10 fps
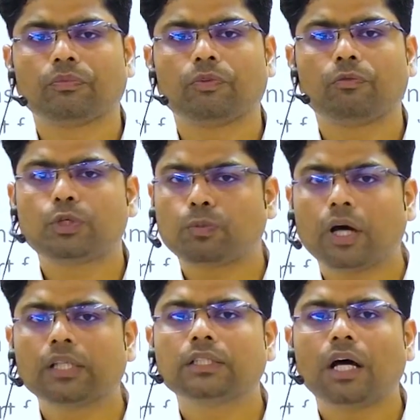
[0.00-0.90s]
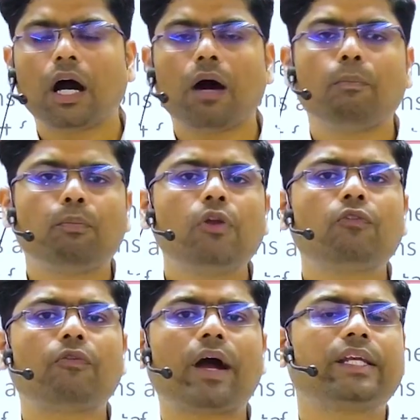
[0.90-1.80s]
which was a
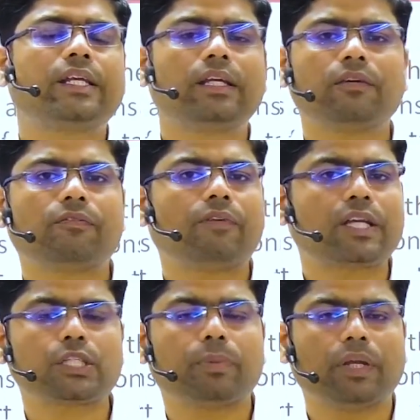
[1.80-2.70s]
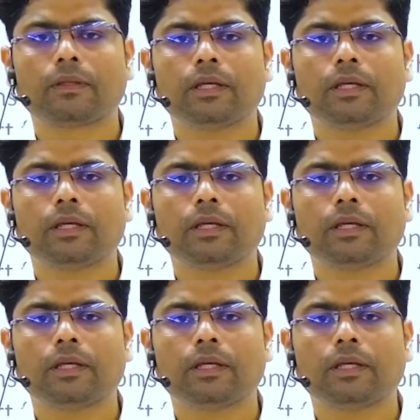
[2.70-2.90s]
bullfighting festival.